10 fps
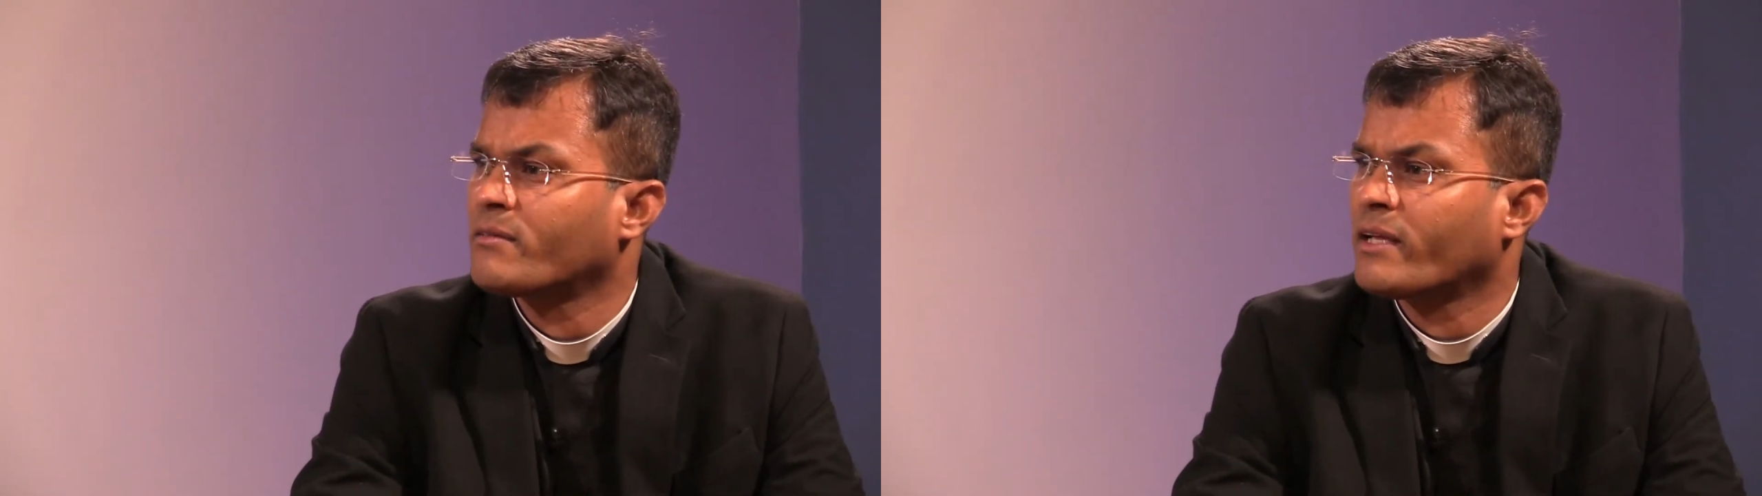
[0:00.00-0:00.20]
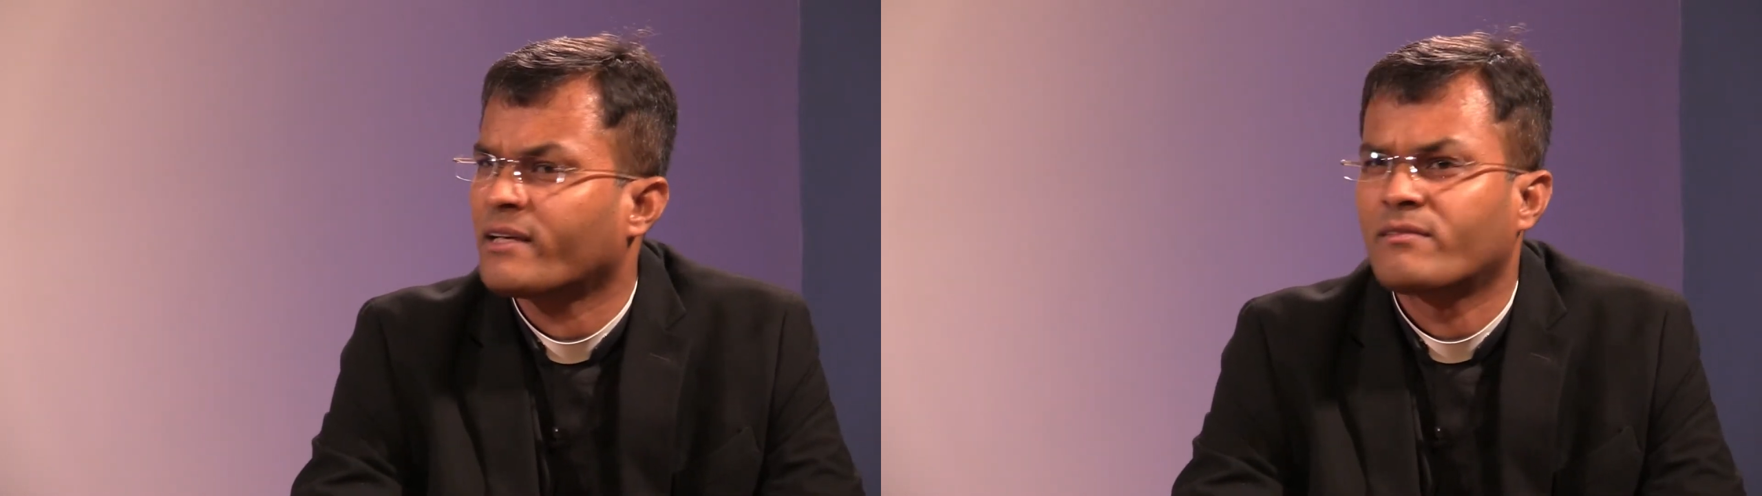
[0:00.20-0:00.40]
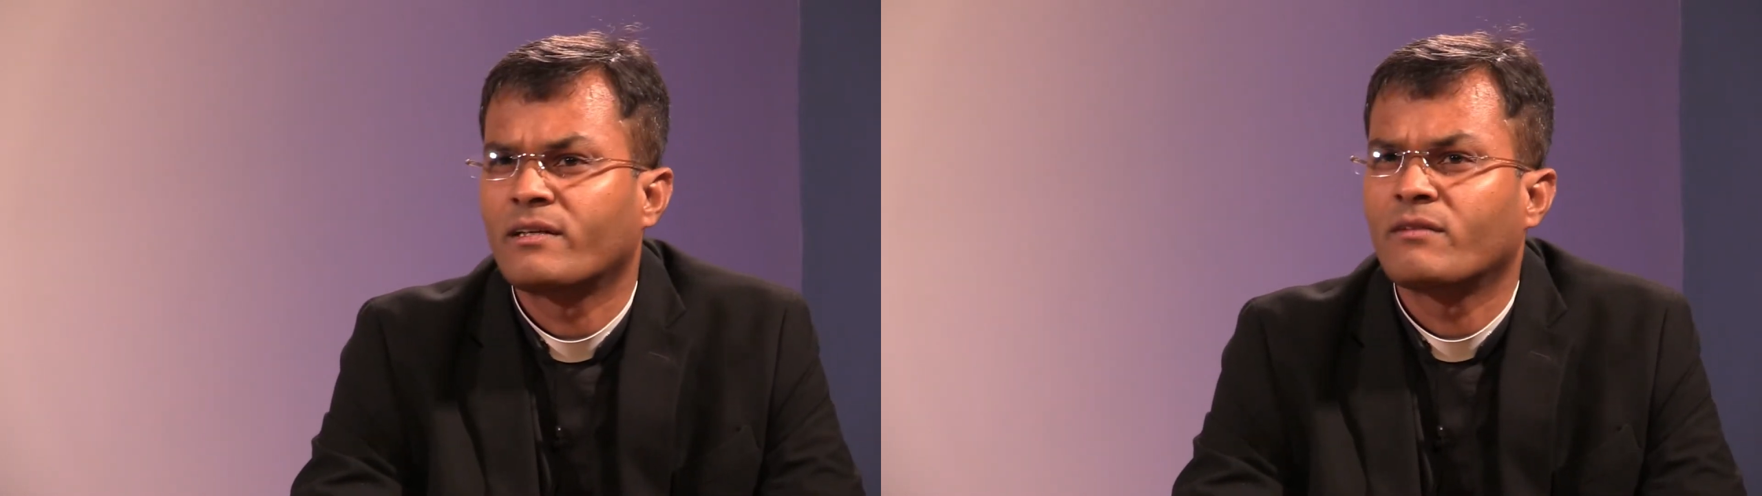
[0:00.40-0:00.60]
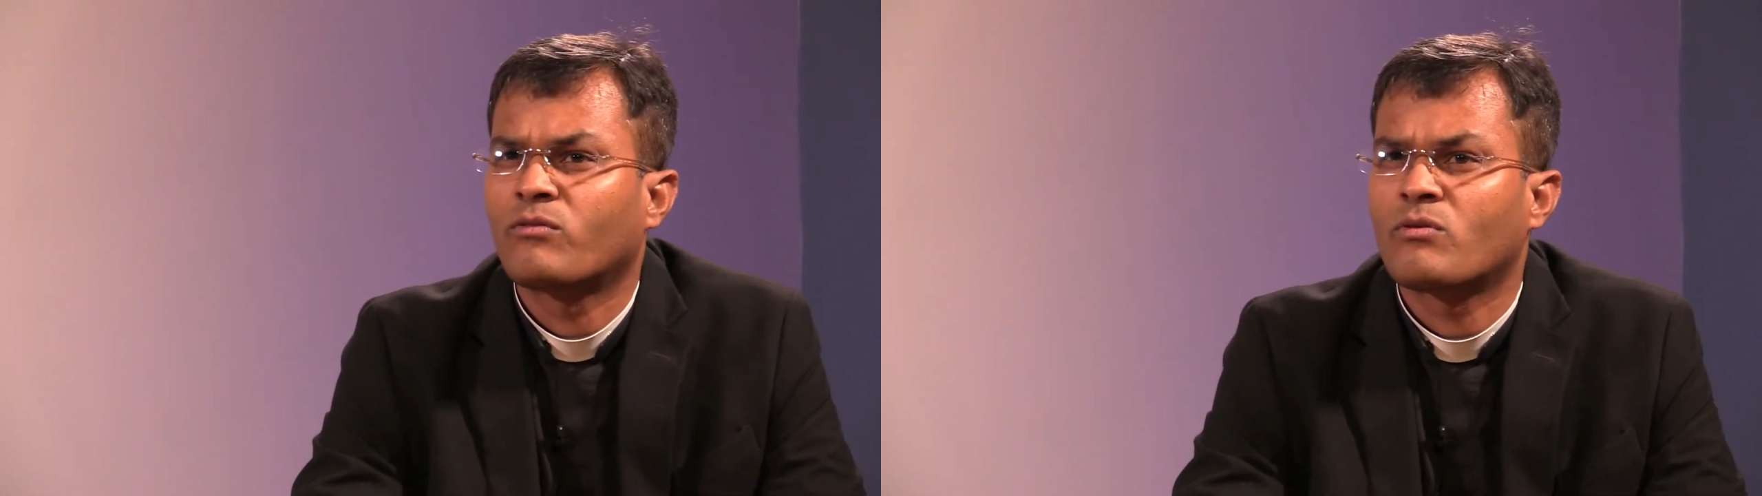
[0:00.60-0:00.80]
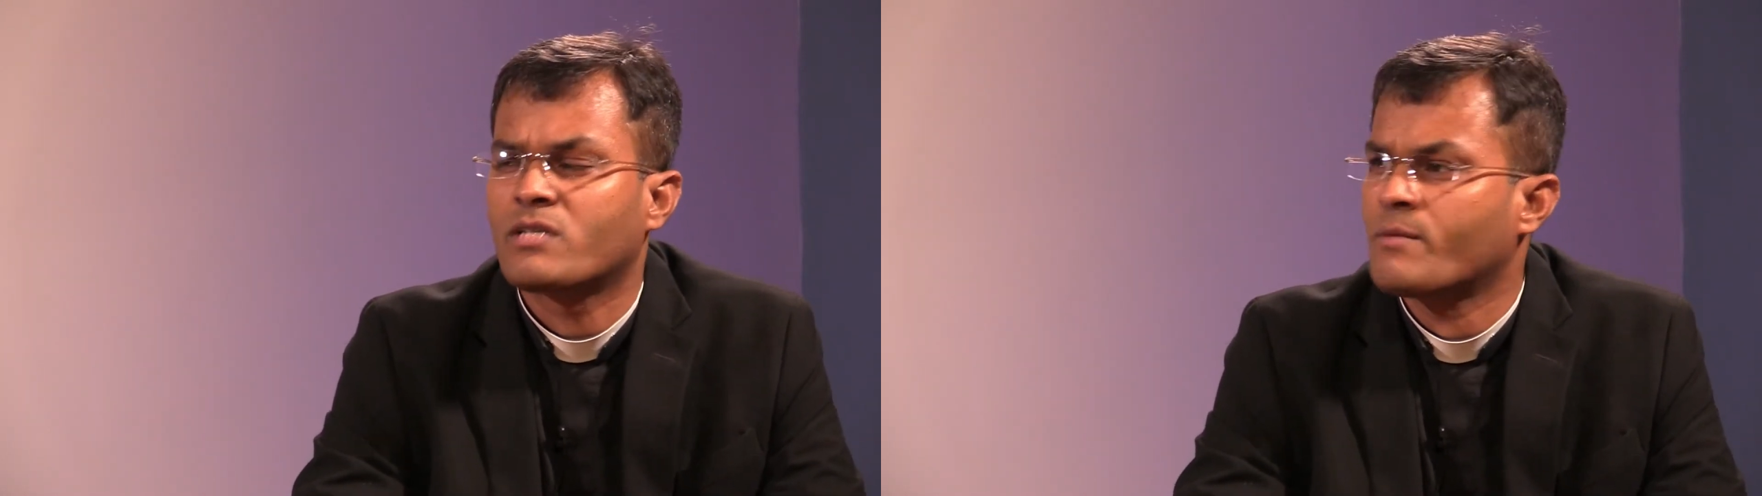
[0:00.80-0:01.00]
like
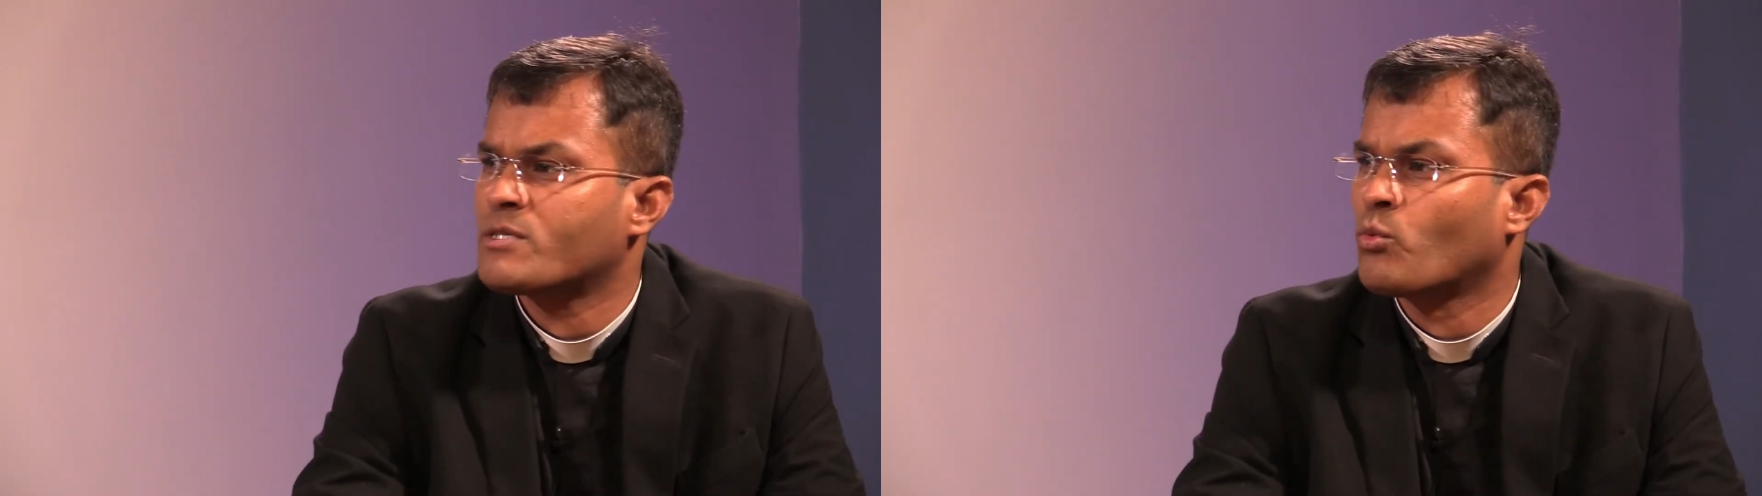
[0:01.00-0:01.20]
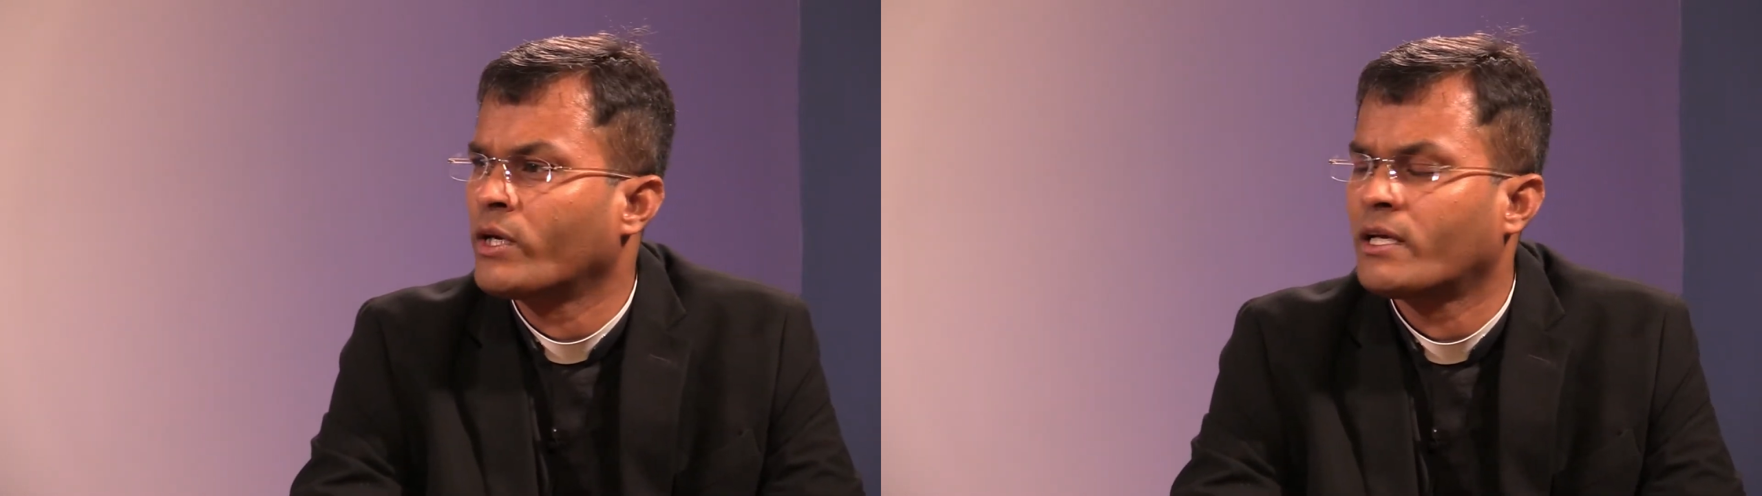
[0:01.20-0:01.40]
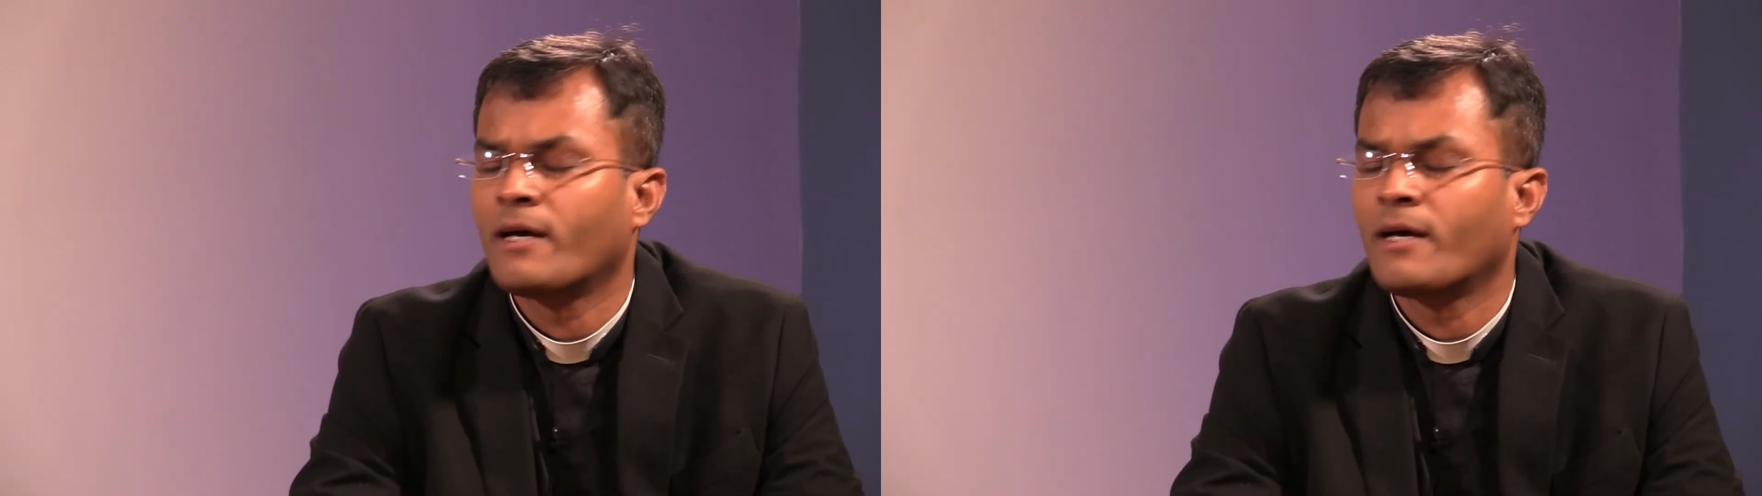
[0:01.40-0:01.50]
3-4 times a week.